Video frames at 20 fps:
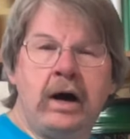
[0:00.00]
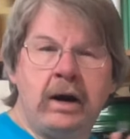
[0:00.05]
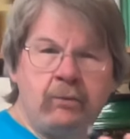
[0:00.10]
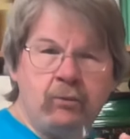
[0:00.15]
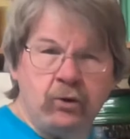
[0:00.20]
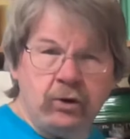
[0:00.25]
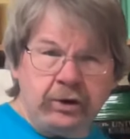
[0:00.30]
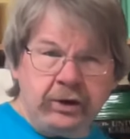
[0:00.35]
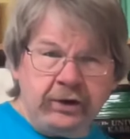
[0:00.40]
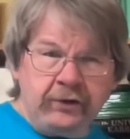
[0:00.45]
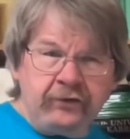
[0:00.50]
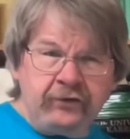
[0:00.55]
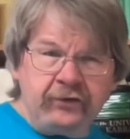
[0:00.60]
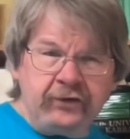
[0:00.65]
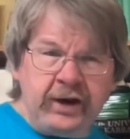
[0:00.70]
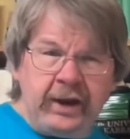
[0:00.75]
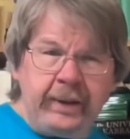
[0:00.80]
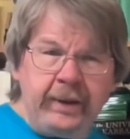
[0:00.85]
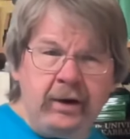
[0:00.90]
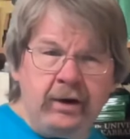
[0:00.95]
I'm working
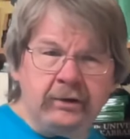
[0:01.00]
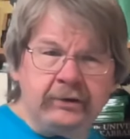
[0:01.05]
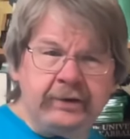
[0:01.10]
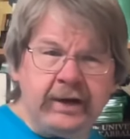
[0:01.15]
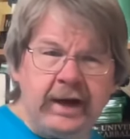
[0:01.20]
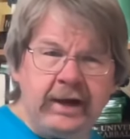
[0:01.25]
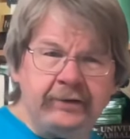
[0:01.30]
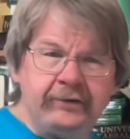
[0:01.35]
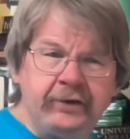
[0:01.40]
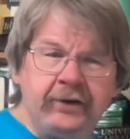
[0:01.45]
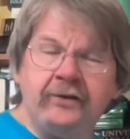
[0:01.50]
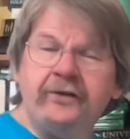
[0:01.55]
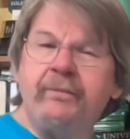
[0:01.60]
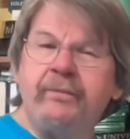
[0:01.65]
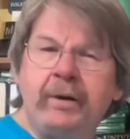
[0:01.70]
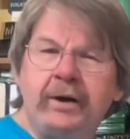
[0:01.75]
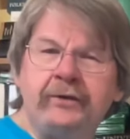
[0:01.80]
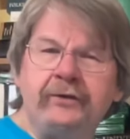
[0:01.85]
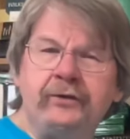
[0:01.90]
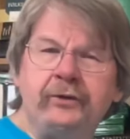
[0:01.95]
steady on tactics
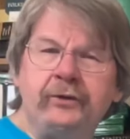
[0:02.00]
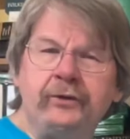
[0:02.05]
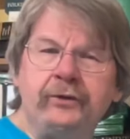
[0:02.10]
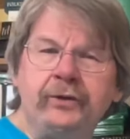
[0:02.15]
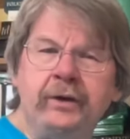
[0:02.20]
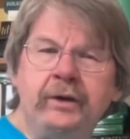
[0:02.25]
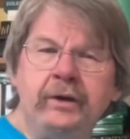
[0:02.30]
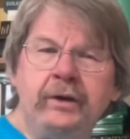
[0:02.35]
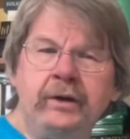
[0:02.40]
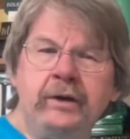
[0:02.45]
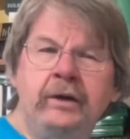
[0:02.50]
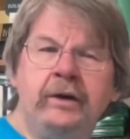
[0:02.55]
puzzles.